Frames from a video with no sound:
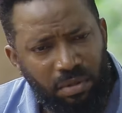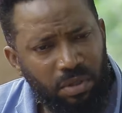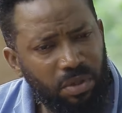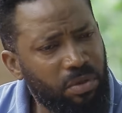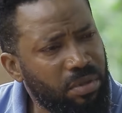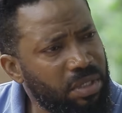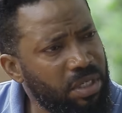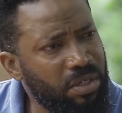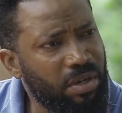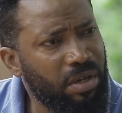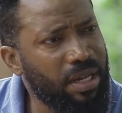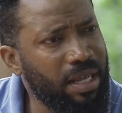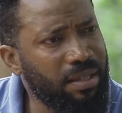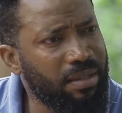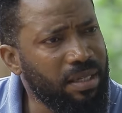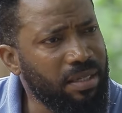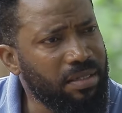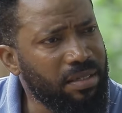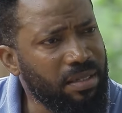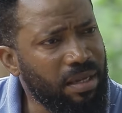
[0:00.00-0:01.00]
you need other
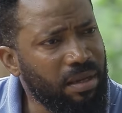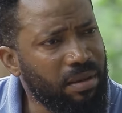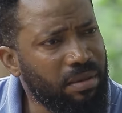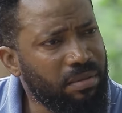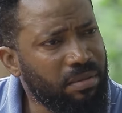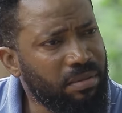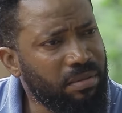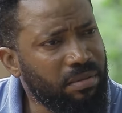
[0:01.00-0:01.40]
things now.